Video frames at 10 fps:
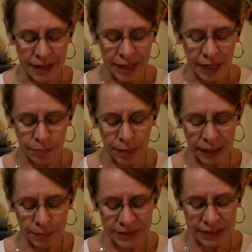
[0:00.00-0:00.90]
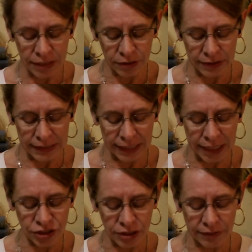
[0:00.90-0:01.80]
And Balaam said unto the
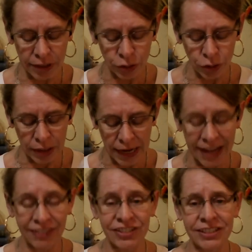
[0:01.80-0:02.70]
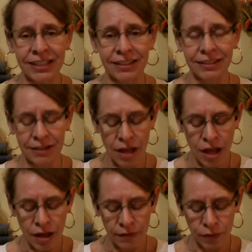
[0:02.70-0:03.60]
angel of the Lord, I have sinned,
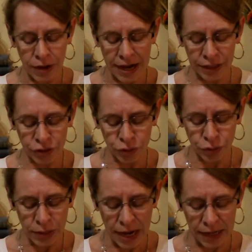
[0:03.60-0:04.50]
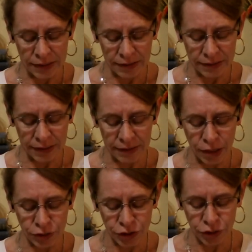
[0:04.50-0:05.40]
for I knew not that
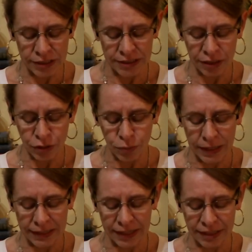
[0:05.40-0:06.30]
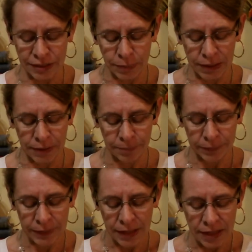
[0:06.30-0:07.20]
thou stoodest in the way against me.
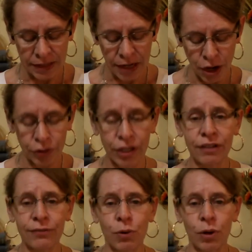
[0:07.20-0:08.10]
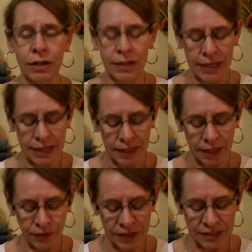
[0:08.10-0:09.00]
Now therefore,
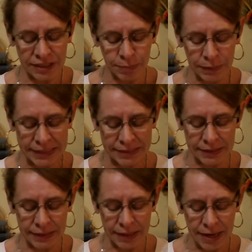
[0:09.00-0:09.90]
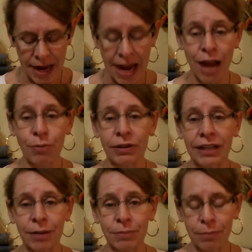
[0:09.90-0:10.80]
if it displease thee, I will
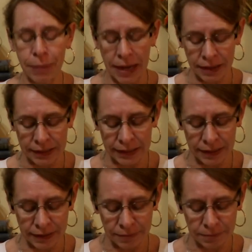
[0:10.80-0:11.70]
get me back again.